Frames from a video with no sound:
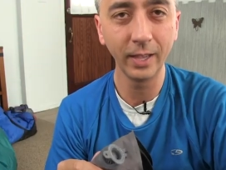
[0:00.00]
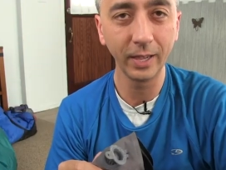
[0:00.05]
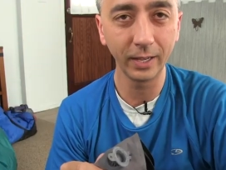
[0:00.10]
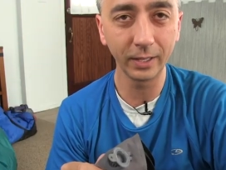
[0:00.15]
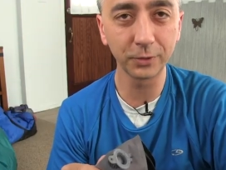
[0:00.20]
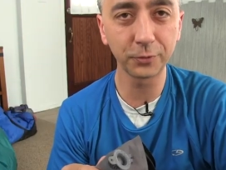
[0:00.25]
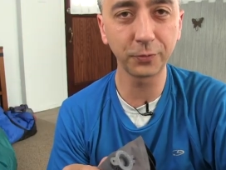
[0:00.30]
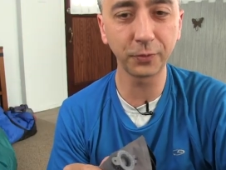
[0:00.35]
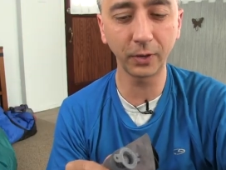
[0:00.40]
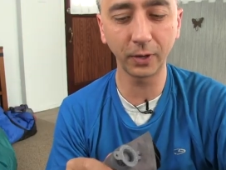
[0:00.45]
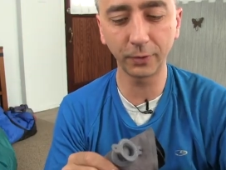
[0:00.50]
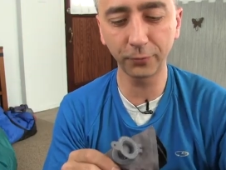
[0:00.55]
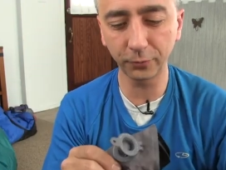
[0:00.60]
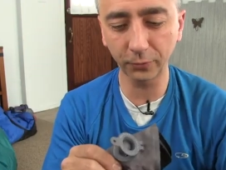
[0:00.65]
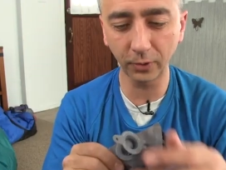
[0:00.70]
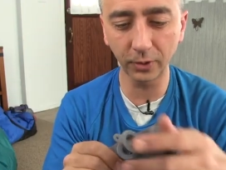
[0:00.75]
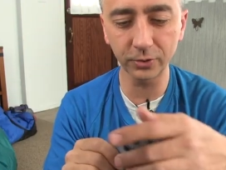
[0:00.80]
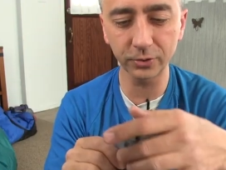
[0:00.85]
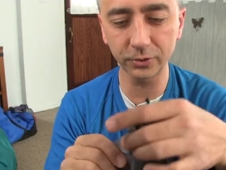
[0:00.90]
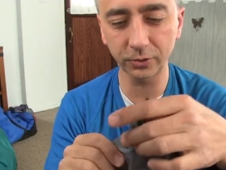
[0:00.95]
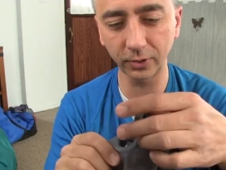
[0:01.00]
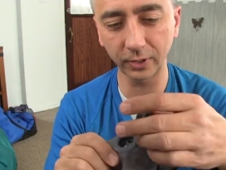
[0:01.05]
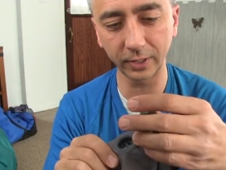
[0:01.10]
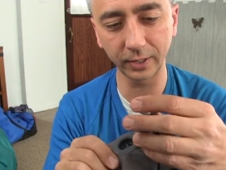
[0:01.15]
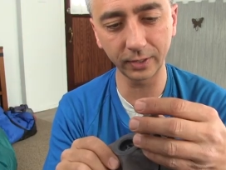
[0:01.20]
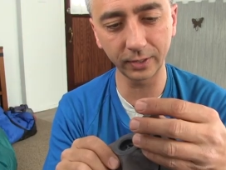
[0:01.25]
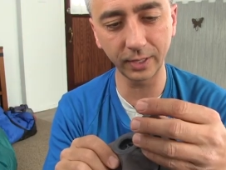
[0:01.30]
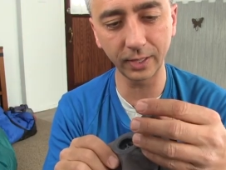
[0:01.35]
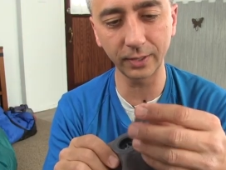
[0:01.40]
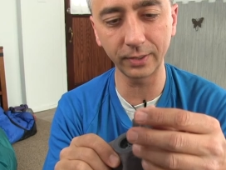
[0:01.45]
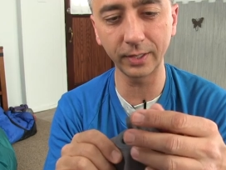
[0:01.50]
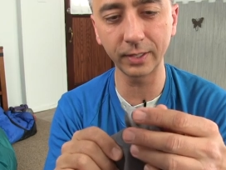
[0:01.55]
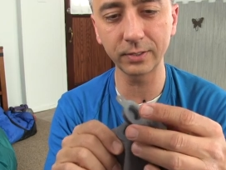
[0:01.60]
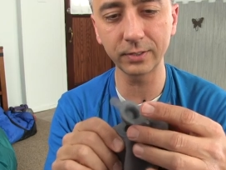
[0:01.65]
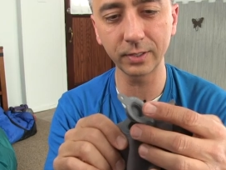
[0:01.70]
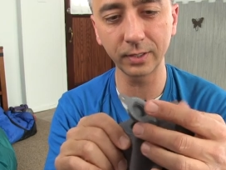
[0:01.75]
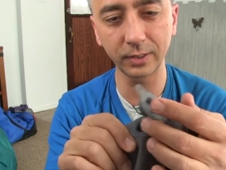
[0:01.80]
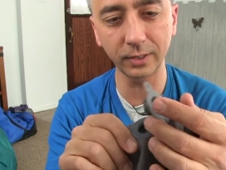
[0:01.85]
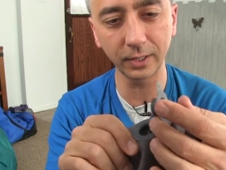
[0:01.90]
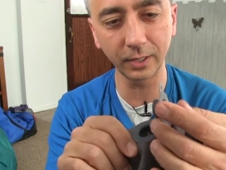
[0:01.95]
It's very frustrating. That,
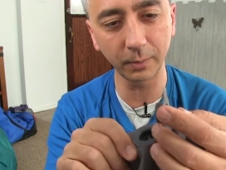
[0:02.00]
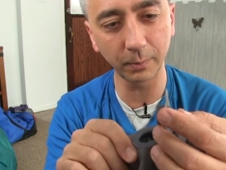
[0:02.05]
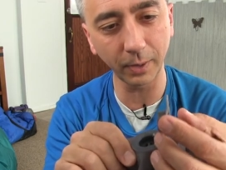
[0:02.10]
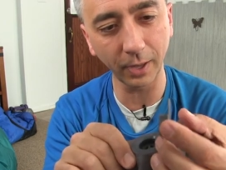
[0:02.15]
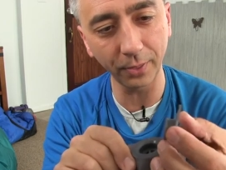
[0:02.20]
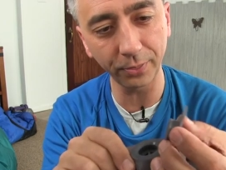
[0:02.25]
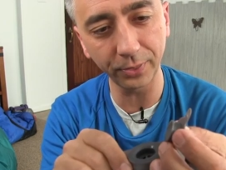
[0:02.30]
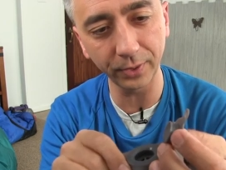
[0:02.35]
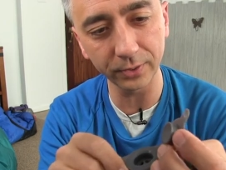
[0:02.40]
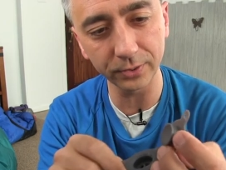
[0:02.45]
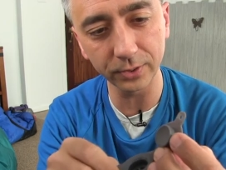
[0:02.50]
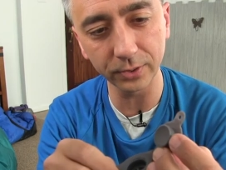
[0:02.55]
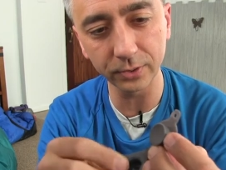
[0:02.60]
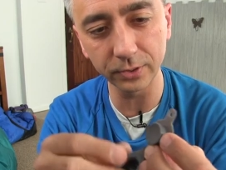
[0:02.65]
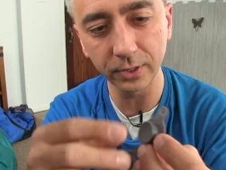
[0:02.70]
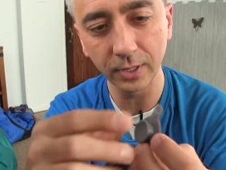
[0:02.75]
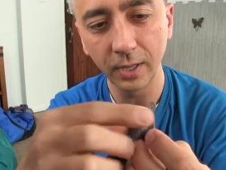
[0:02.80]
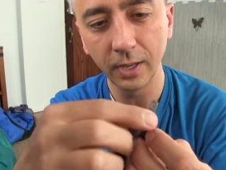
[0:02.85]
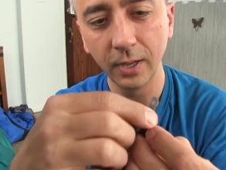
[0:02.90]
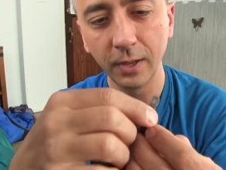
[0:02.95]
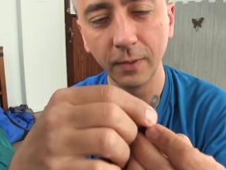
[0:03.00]
that's the thing about this is